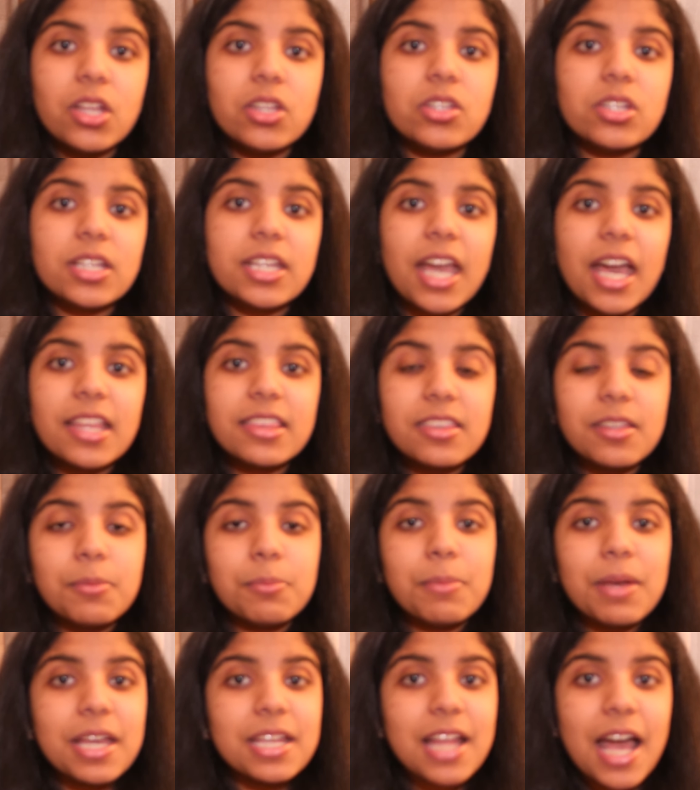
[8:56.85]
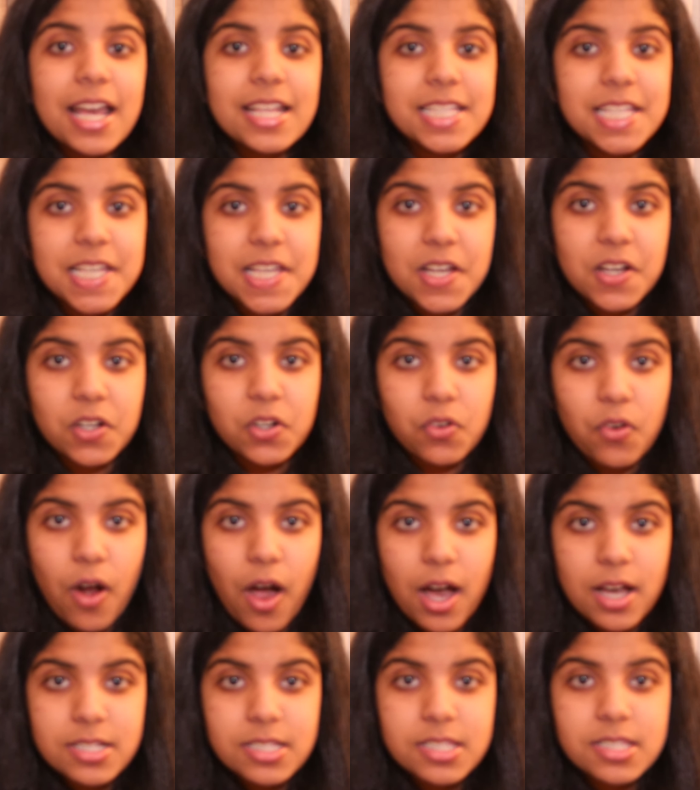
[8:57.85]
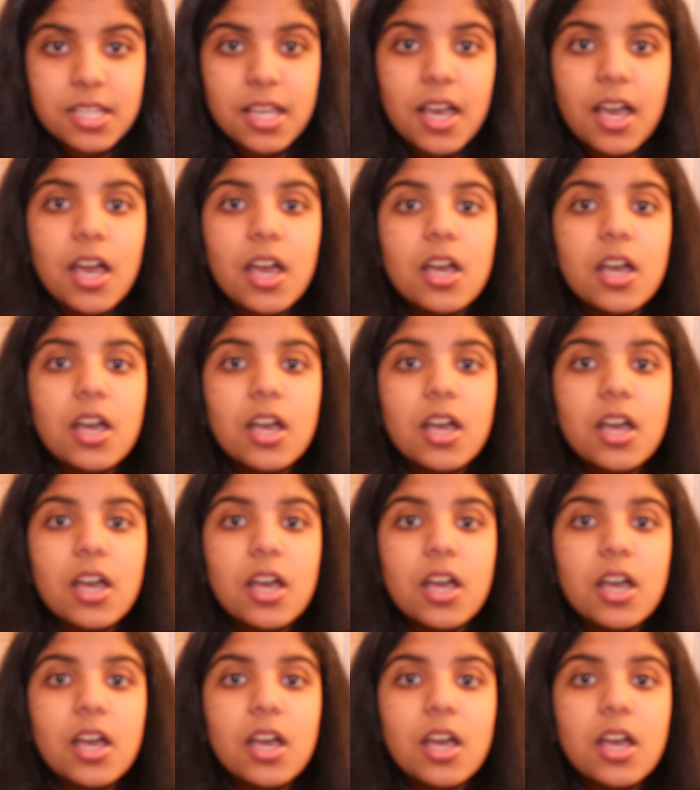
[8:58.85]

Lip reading: to get the main idea across.